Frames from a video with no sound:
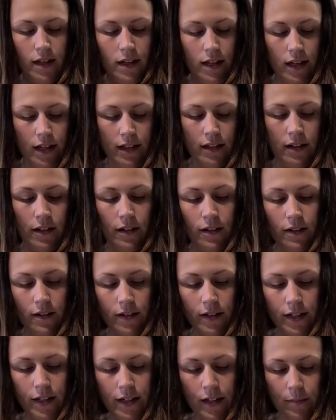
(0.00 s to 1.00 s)
I had to
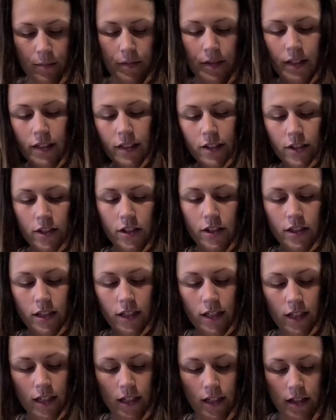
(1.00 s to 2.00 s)
hurry it up because
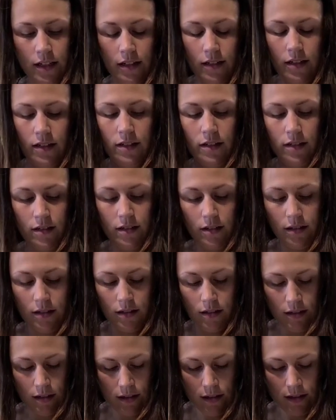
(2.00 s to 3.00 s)
she
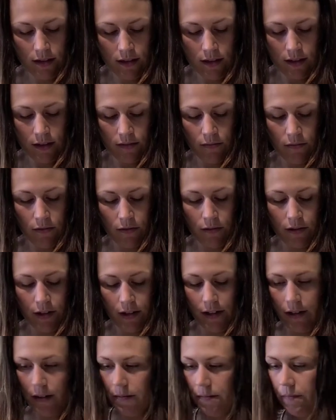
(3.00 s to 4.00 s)
woke
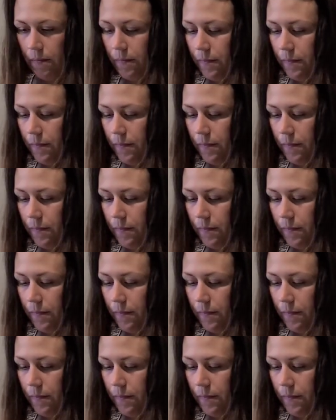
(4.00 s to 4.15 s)
up.